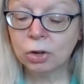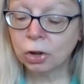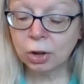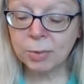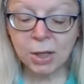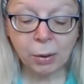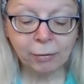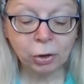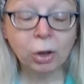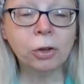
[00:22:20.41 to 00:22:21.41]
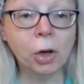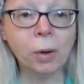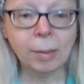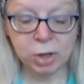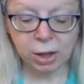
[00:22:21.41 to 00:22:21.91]
Terms, however, are
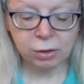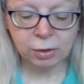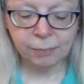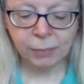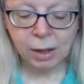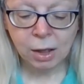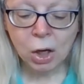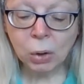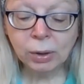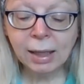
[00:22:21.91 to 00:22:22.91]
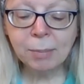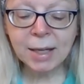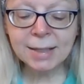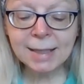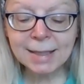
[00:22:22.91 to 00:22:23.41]
no object. Only he
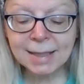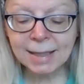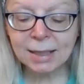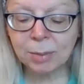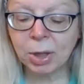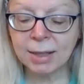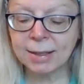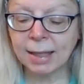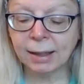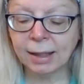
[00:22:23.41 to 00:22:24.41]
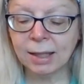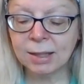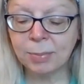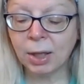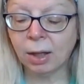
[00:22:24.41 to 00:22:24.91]
must insist upon settling
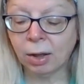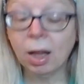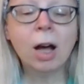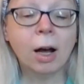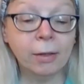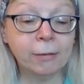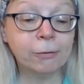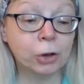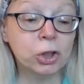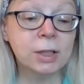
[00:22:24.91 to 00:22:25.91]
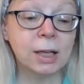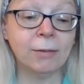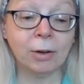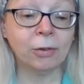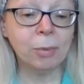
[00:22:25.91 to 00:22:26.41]
his bill on the first
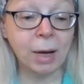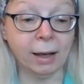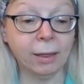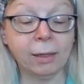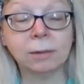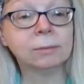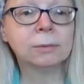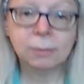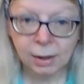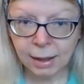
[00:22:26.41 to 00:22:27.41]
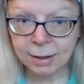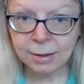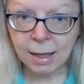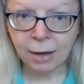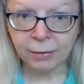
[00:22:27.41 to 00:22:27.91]
of every month. It
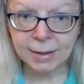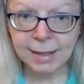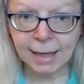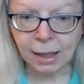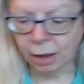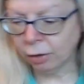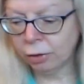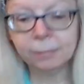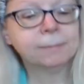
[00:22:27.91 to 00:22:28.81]
is now the second.